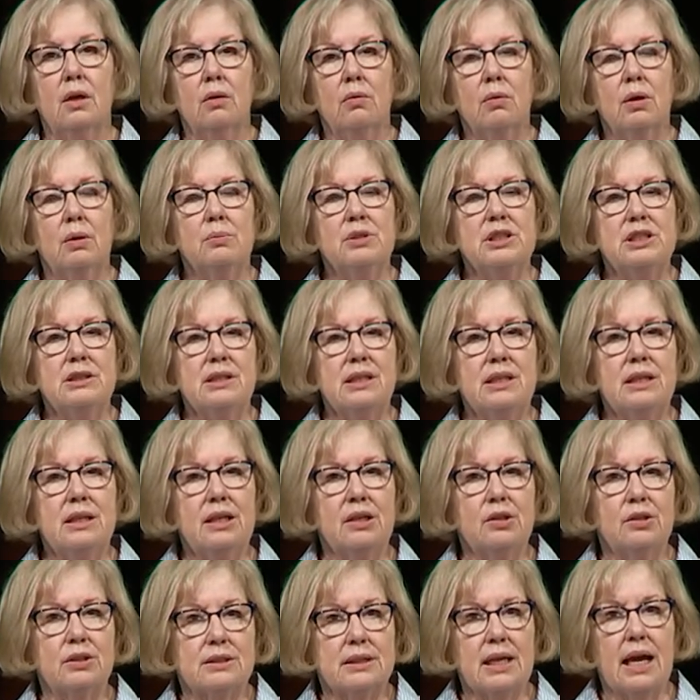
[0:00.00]
What we see
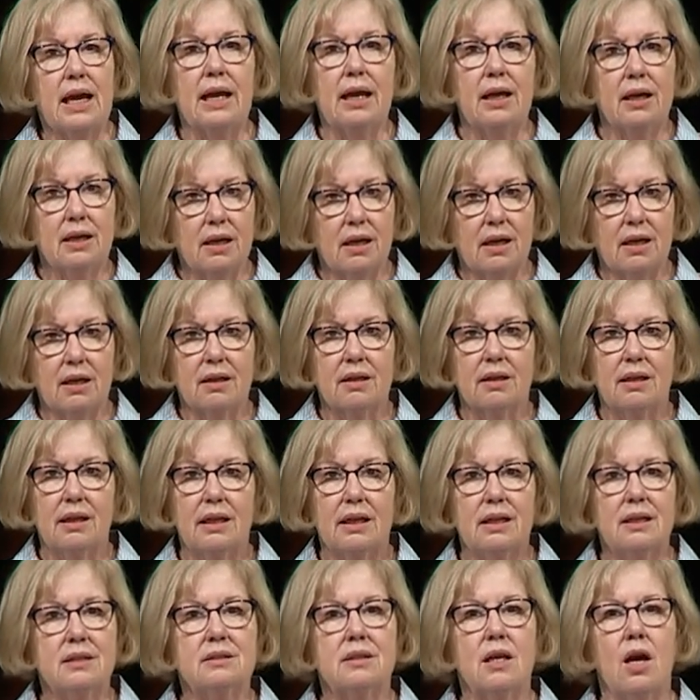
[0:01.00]
here is Hannah
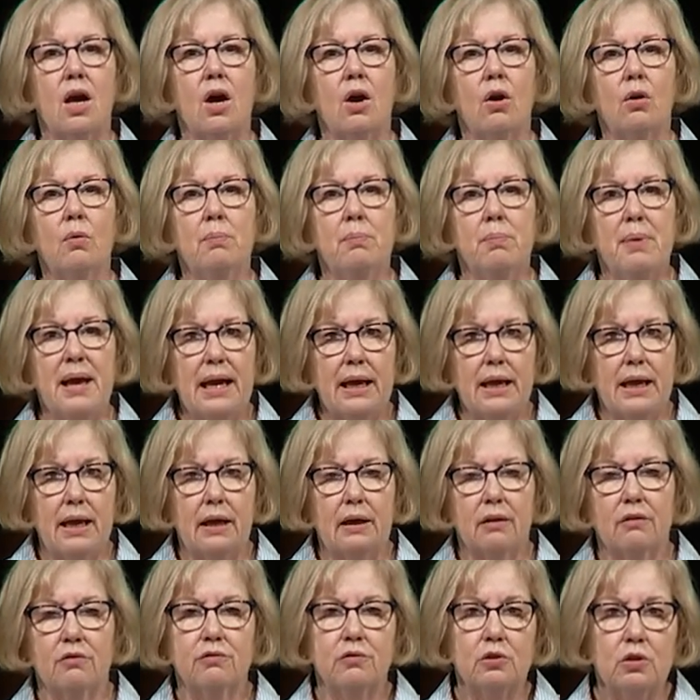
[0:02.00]
is
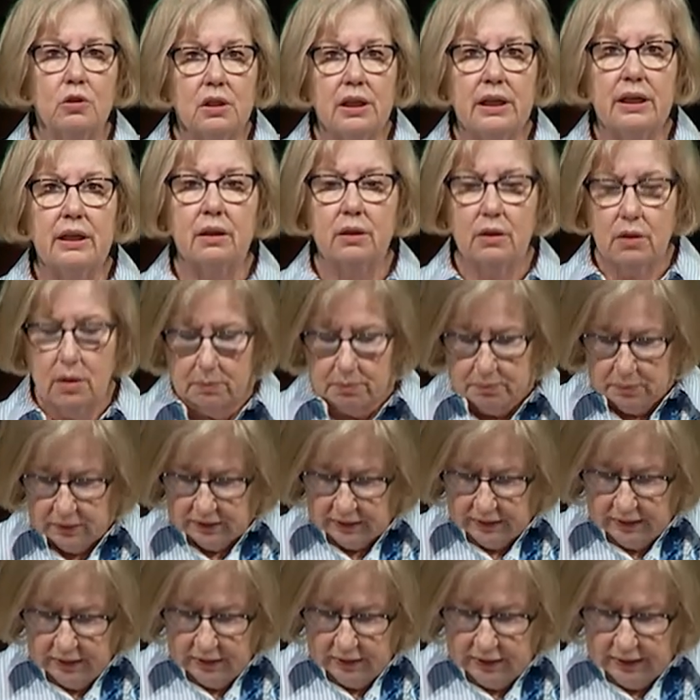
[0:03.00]
obeying fully and
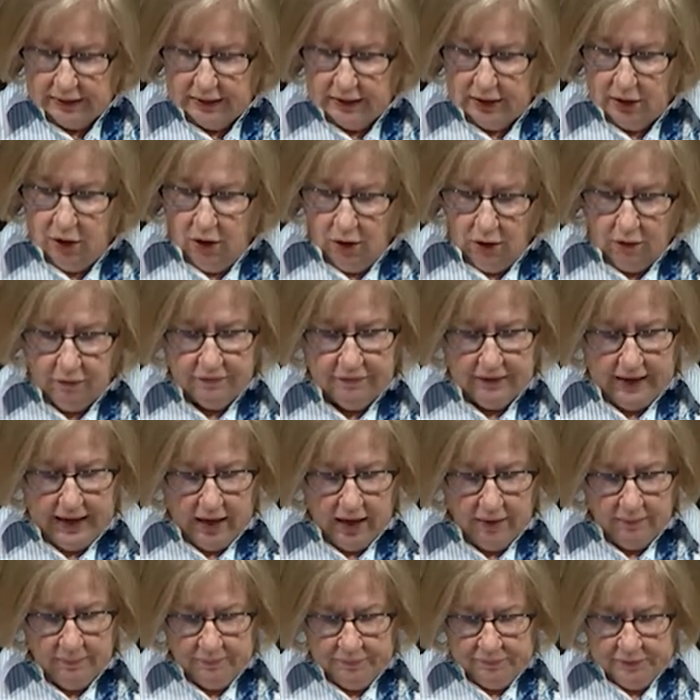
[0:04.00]
completely her
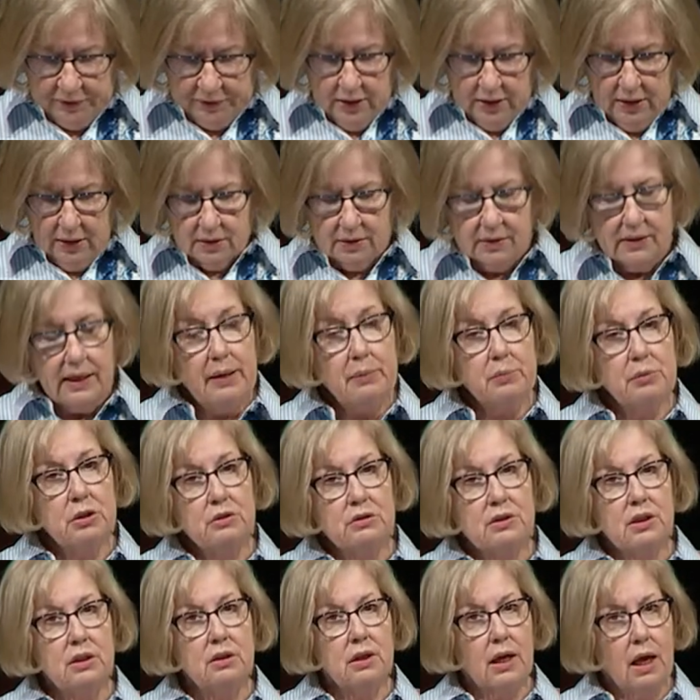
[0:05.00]
vow.
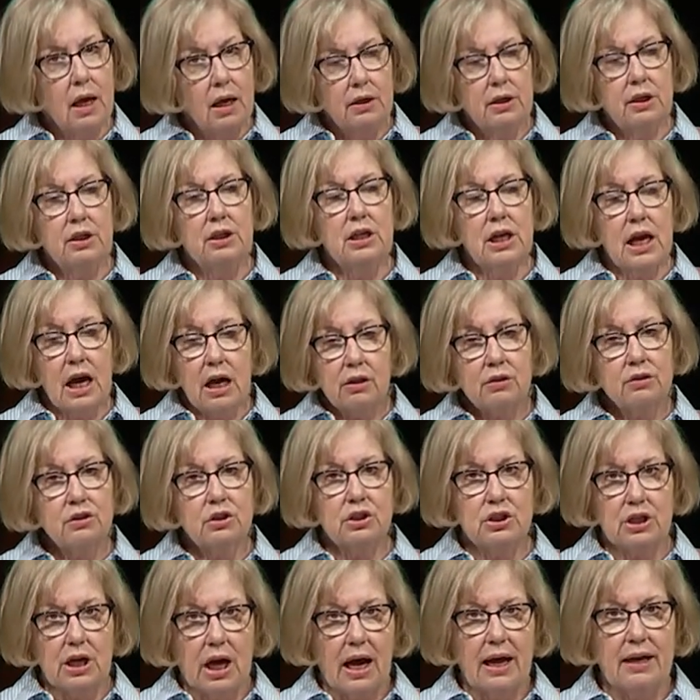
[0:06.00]
Samuel's a long, young
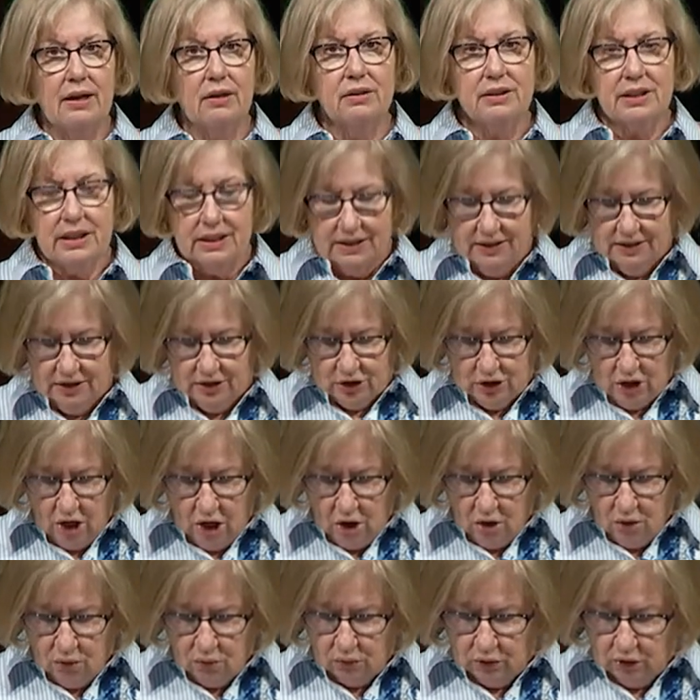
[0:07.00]
child. He's
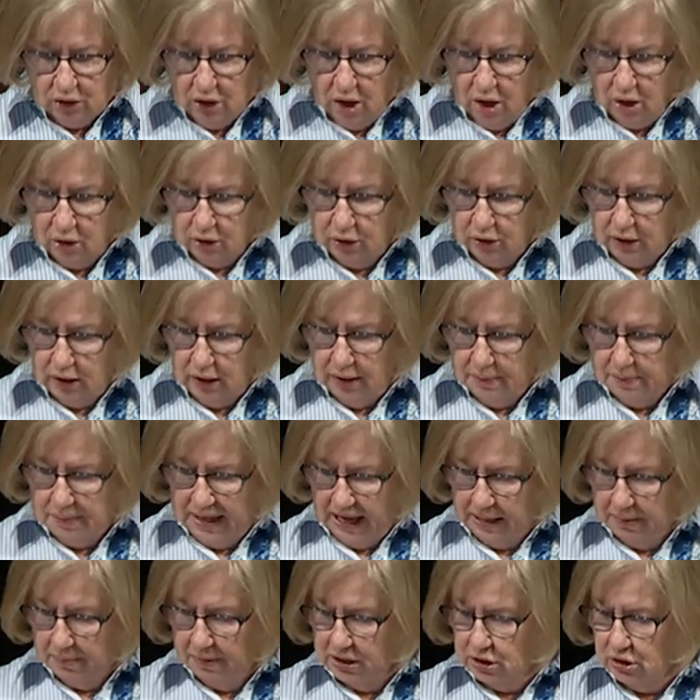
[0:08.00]
no longer a
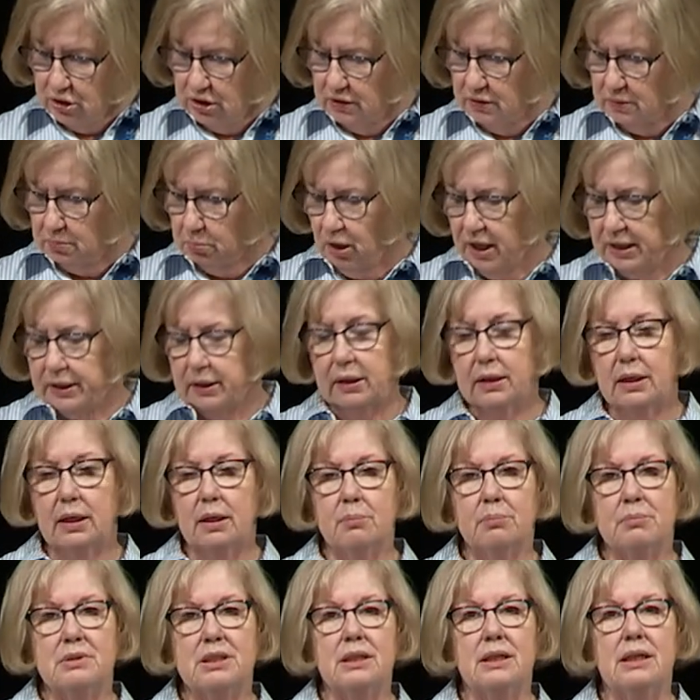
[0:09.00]
baby. She's bringing
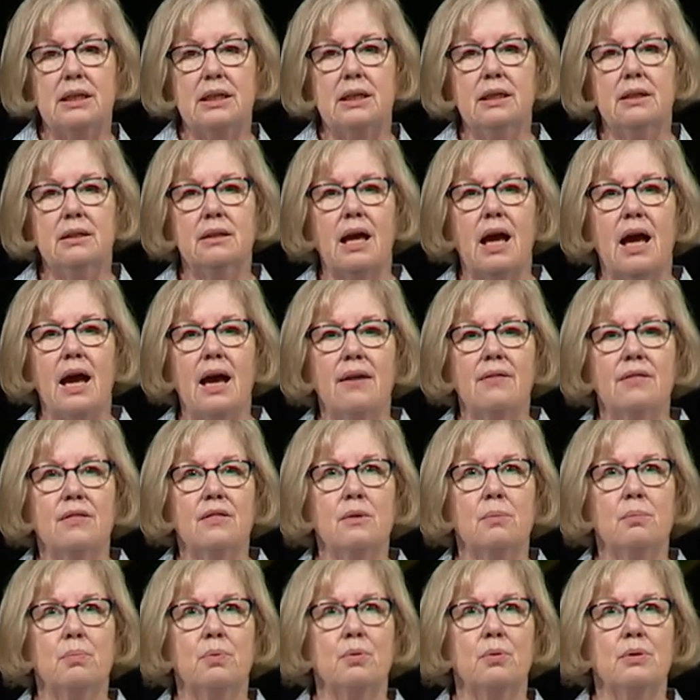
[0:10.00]
him to Eli
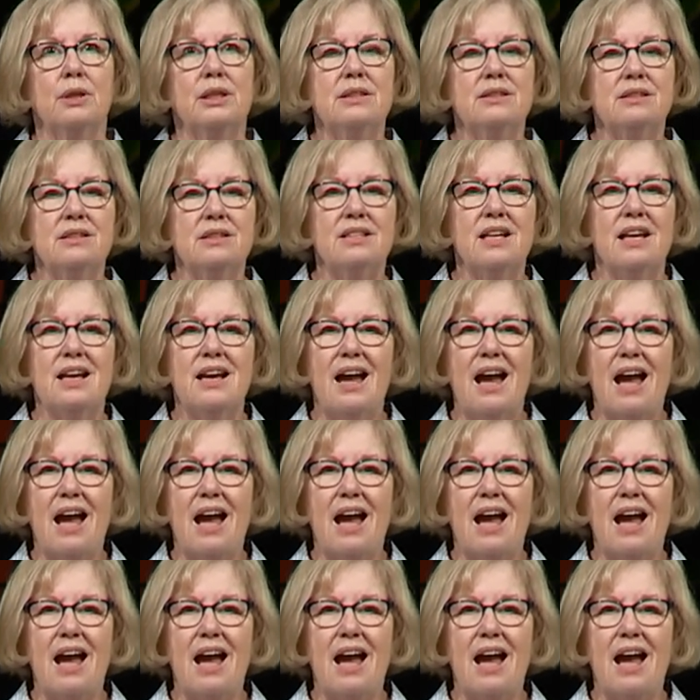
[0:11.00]
the priest.